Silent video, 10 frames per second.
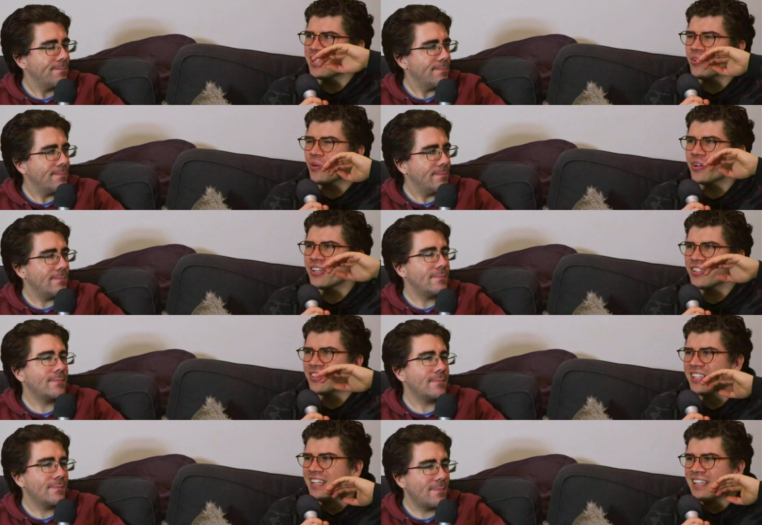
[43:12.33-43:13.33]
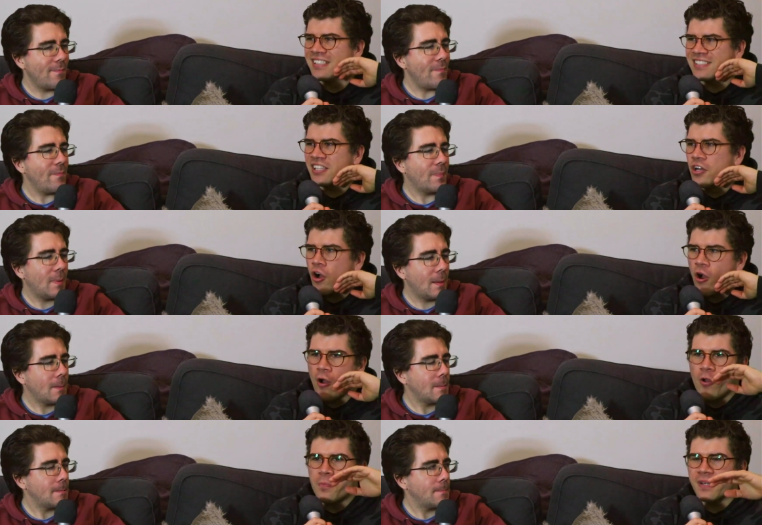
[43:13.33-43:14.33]
Speaker 1: oil just
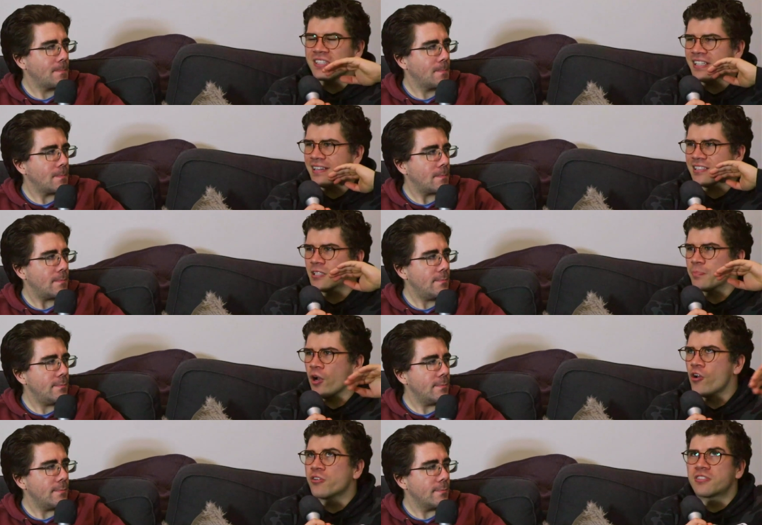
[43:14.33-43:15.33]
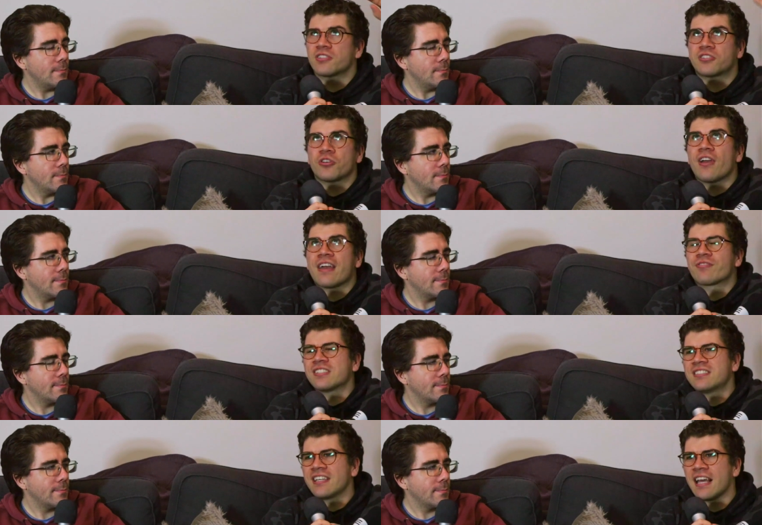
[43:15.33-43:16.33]
openly exposed to
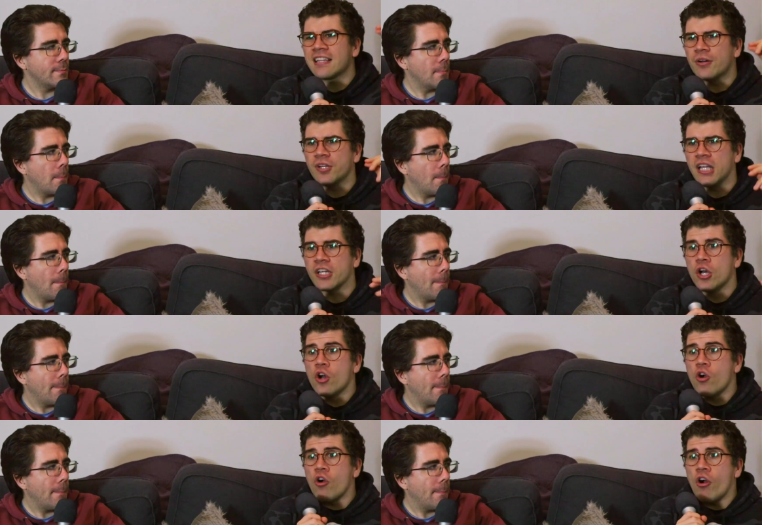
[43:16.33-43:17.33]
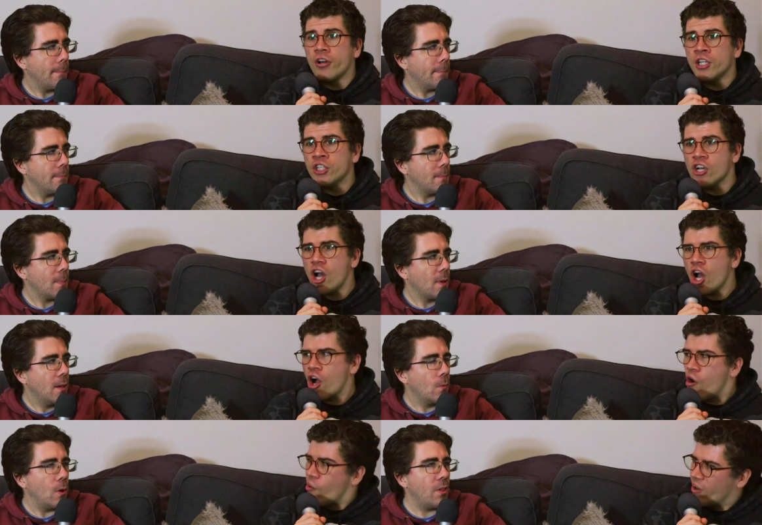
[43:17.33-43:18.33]
everything, and they were like, "Oh
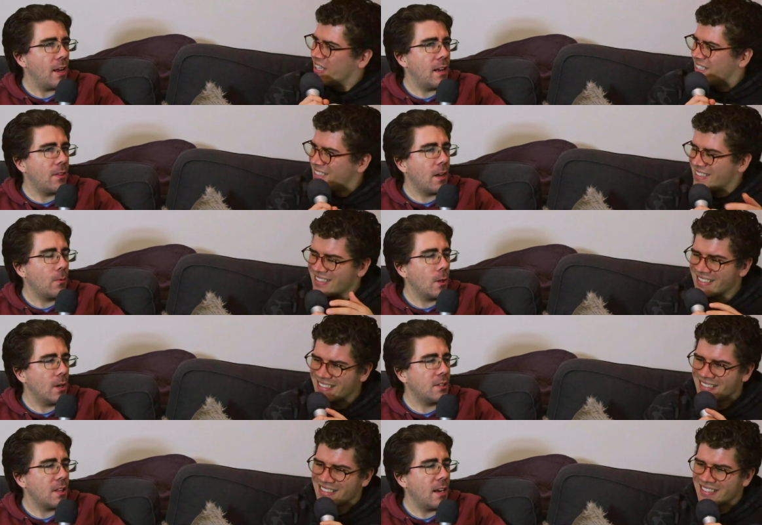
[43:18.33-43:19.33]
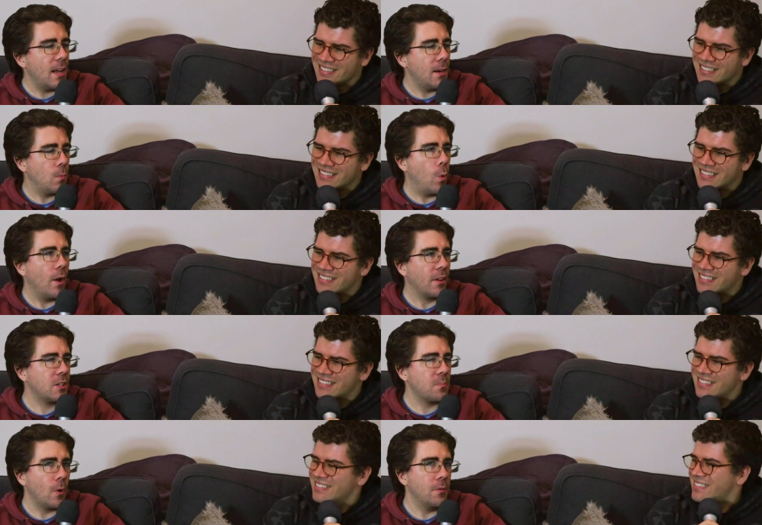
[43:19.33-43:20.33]
no!" Well,
Speaker 2: they they realized they needed one
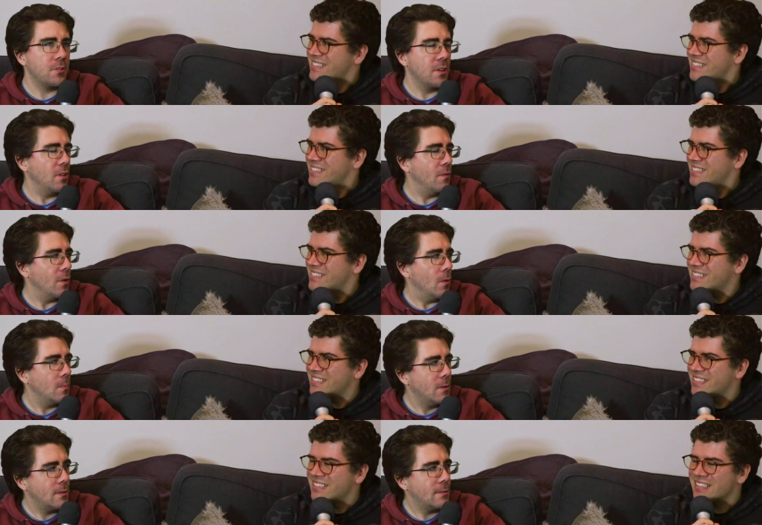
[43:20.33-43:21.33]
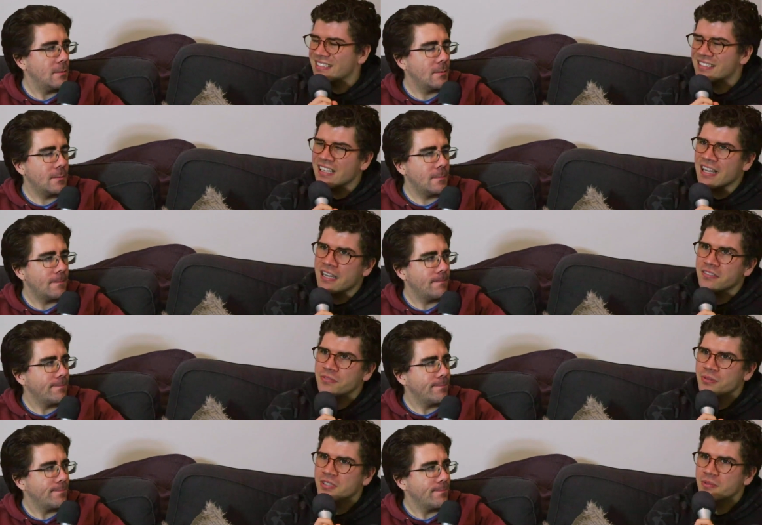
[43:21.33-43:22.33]
explosion in the film.
Speaker 1: They had a
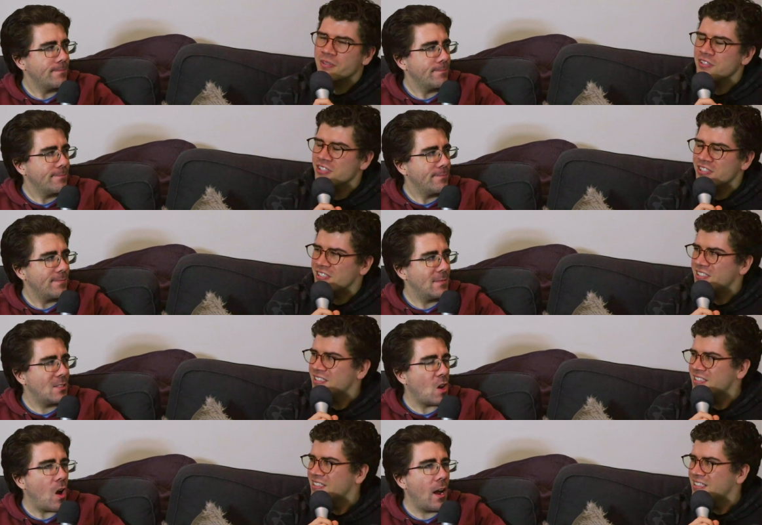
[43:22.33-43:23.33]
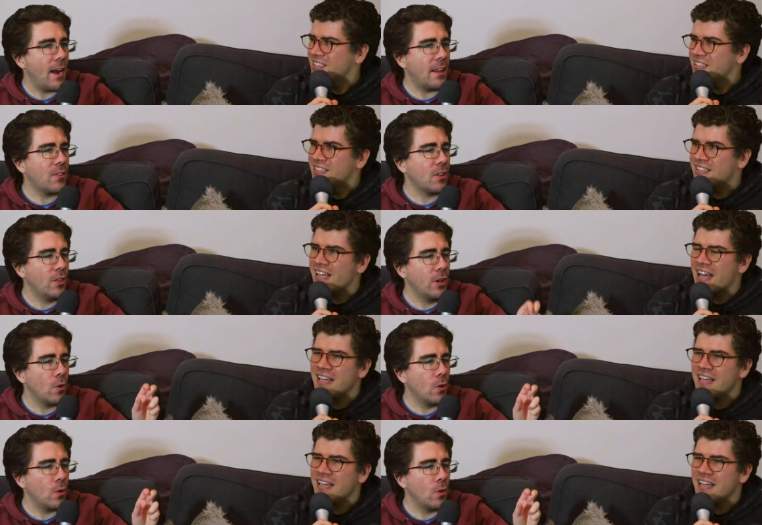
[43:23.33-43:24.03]
few explosions.
Speaker 2: Tiny, the they little had...